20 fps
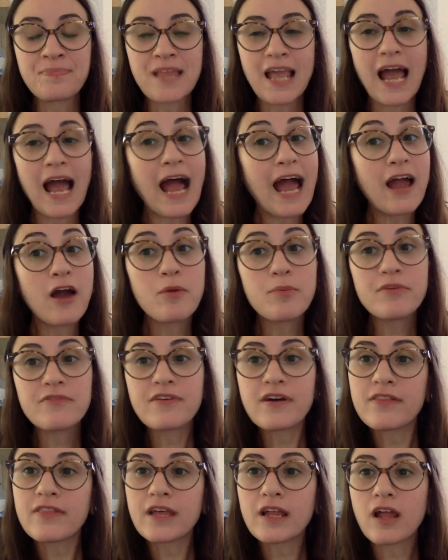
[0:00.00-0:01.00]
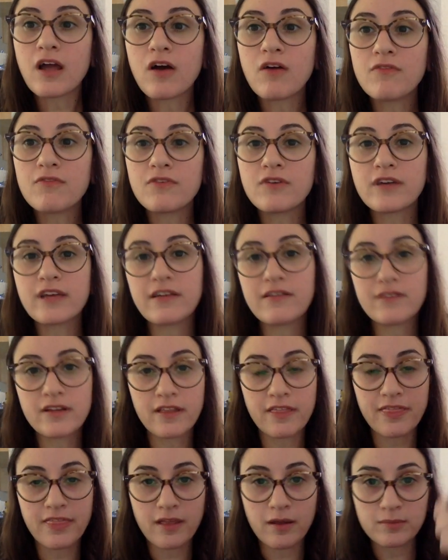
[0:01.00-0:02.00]
I hope you found that helpful. Give it a
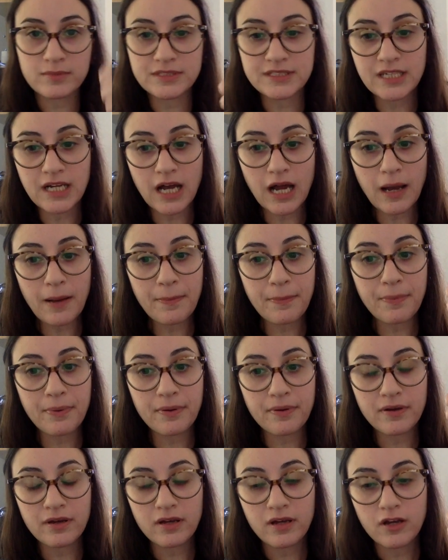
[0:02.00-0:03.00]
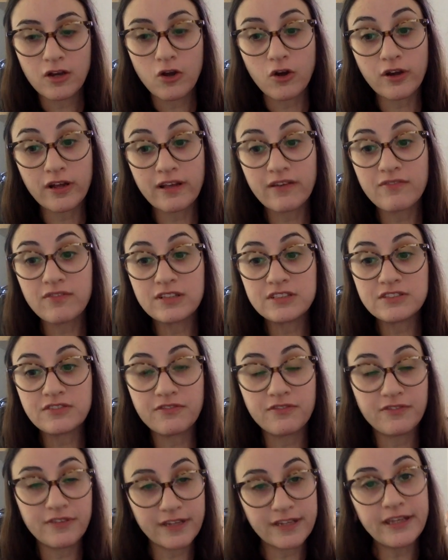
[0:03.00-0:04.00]
thumbs up, or give this
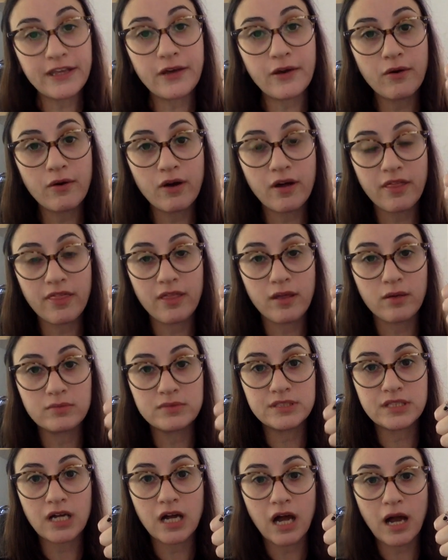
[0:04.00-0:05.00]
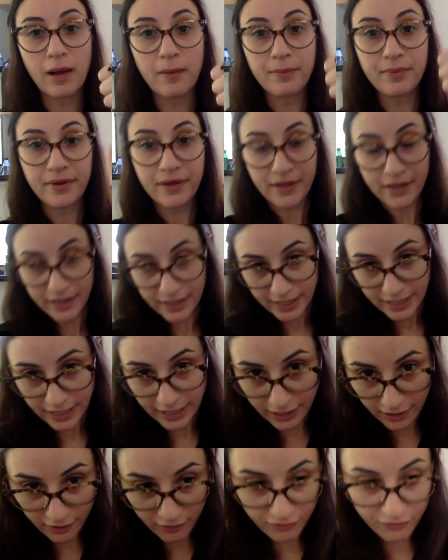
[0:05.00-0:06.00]
video a thumbs up
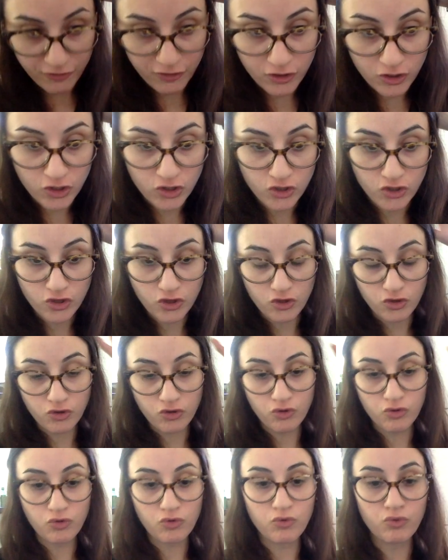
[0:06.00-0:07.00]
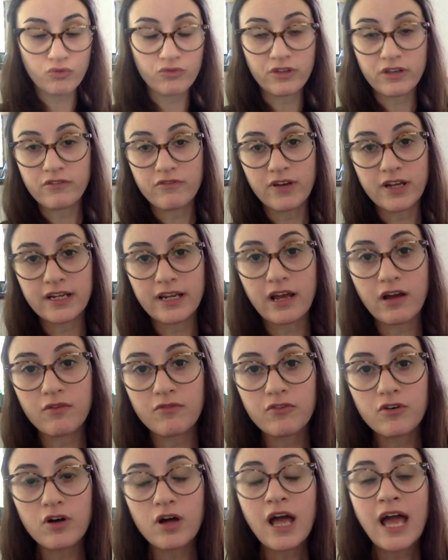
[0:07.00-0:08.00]
if you did find it
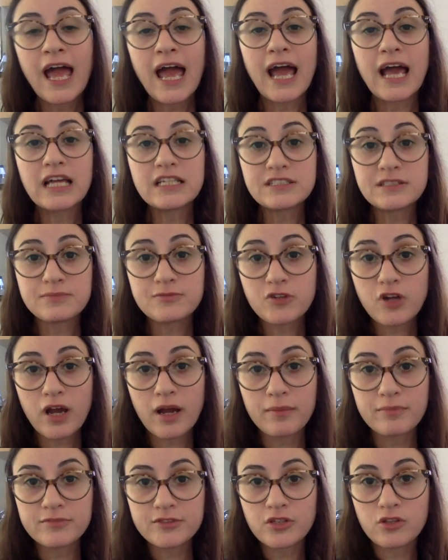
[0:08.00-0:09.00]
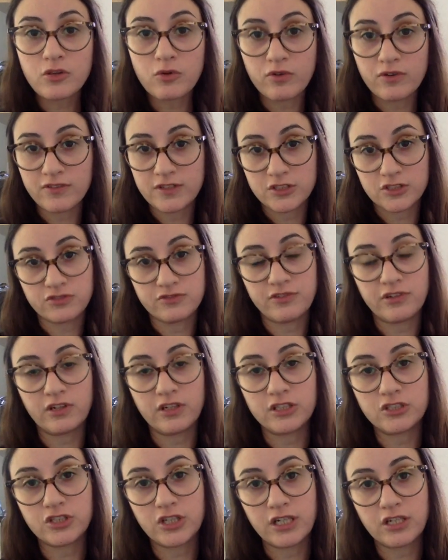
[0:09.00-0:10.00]
helpful, and subscribe to the Revision
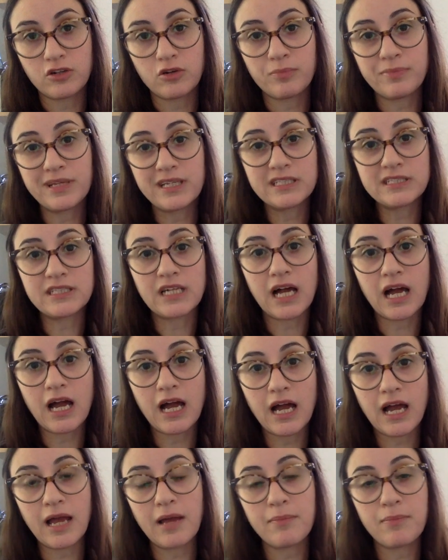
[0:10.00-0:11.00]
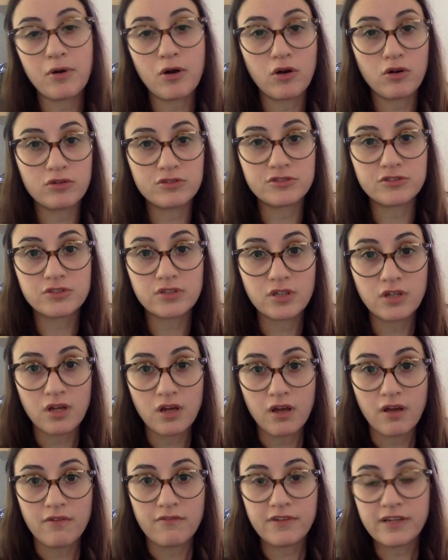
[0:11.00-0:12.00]
Fairy channel because I post
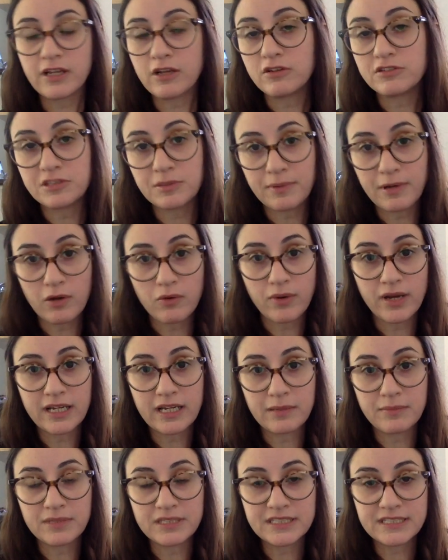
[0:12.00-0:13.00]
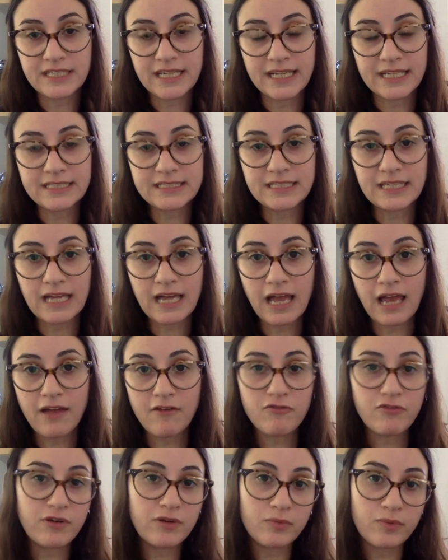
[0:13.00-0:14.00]
videos about writing mistakes
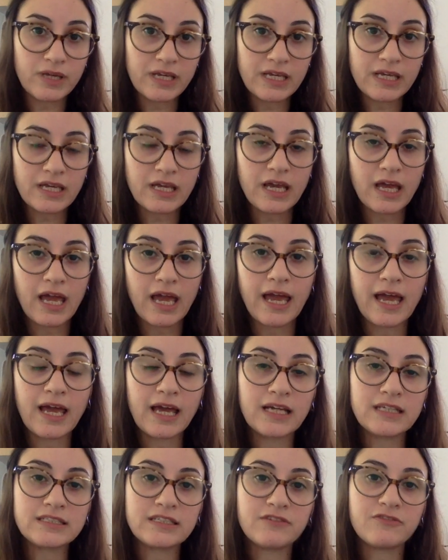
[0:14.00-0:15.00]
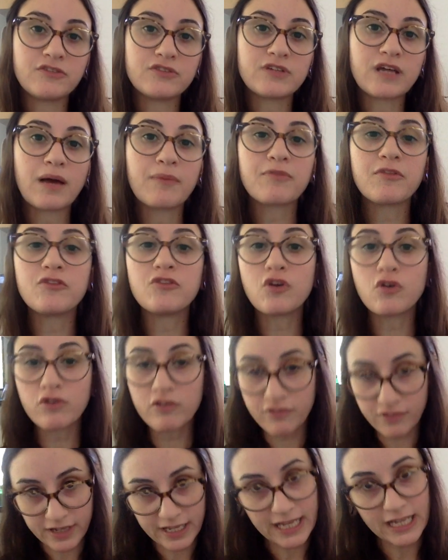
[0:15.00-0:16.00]
every week, and if you tap the
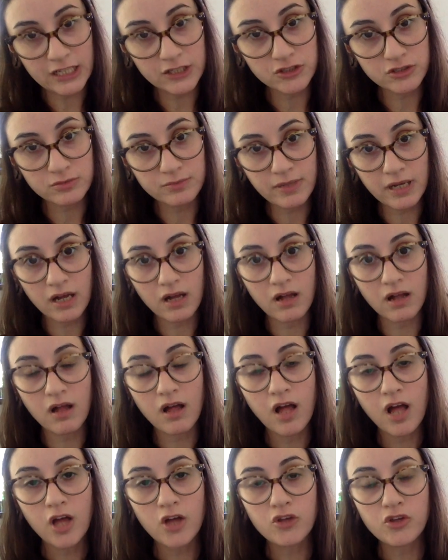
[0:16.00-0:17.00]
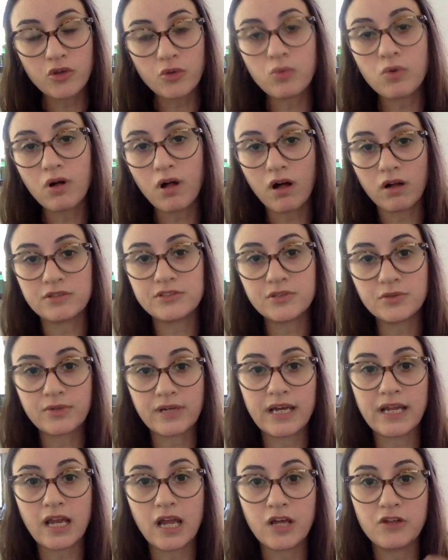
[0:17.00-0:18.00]
notification bell, you will also
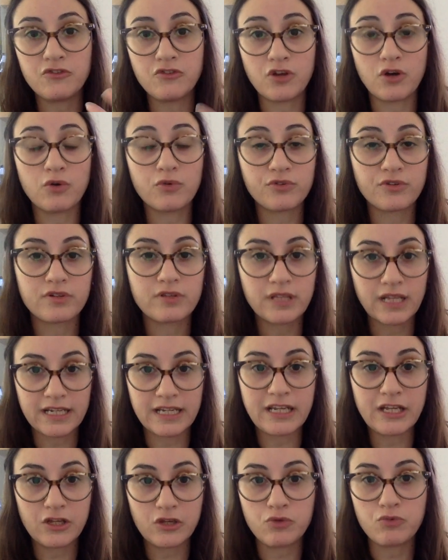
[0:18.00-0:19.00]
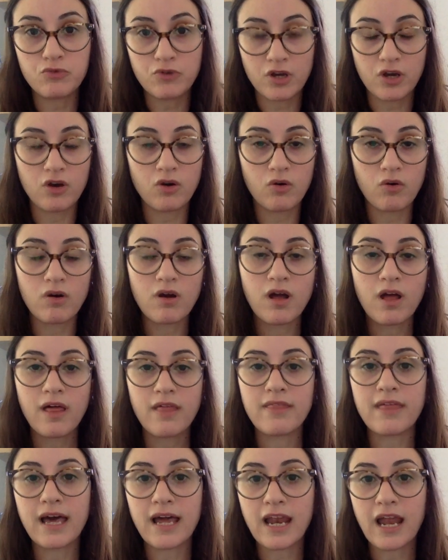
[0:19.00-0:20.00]
get a note letting you know
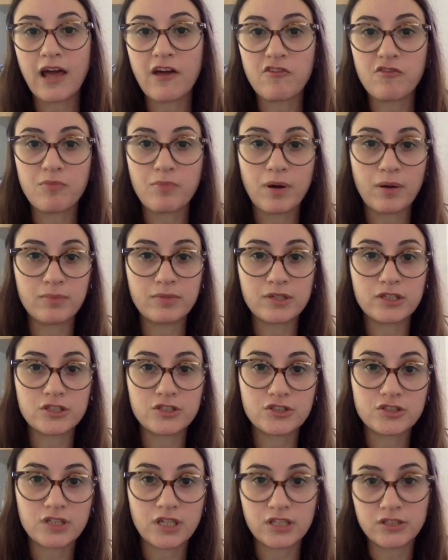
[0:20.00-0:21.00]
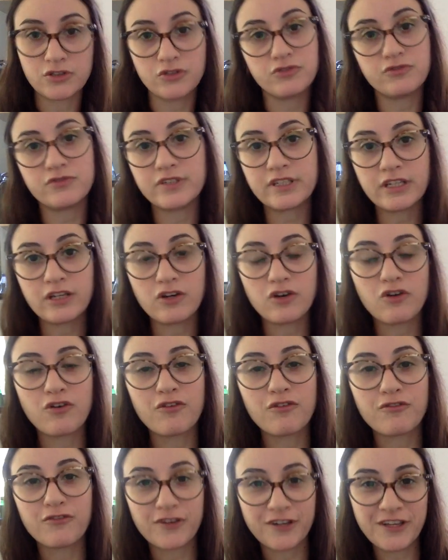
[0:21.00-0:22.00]
that I've published a new video
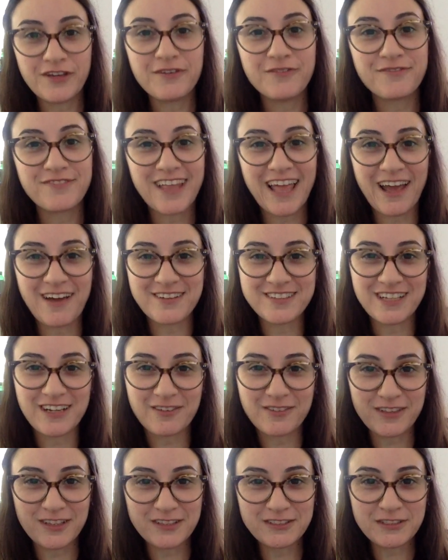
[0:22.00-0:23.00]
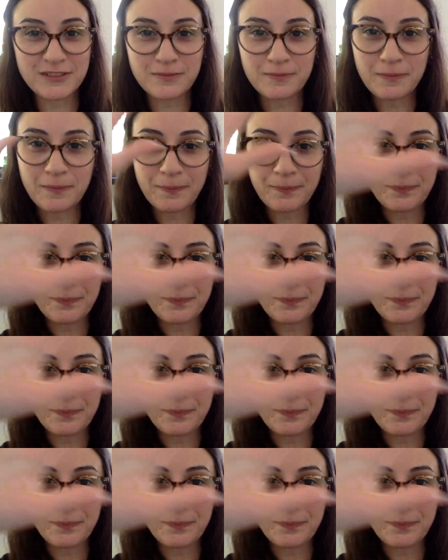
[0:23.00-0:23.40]
for you. I will talk with you soon.